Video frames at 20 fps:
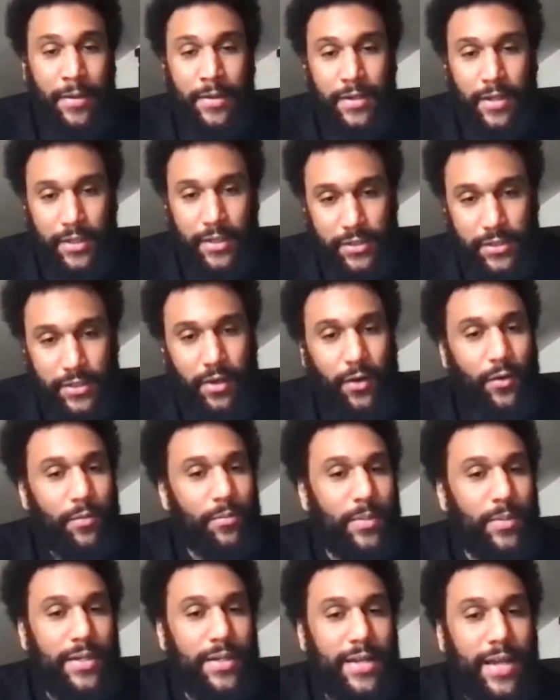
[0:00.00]

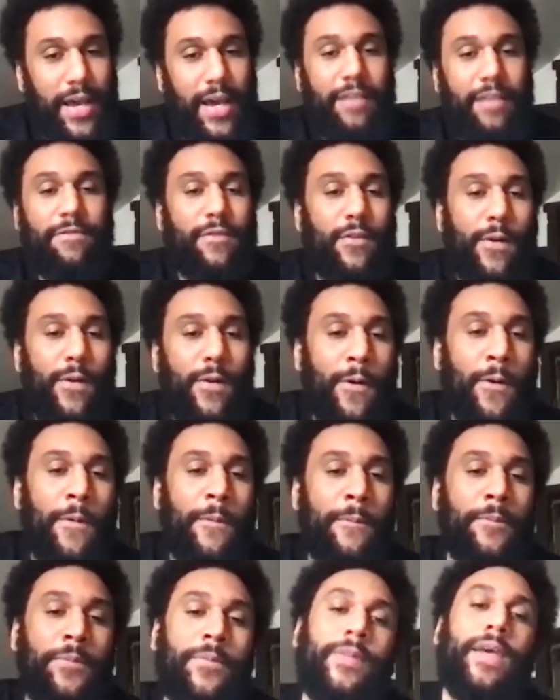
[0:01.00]
adult but not for
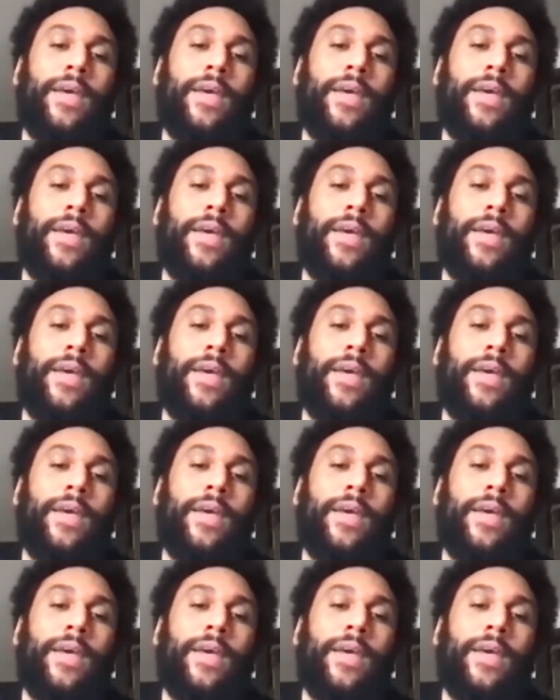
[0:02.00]
home.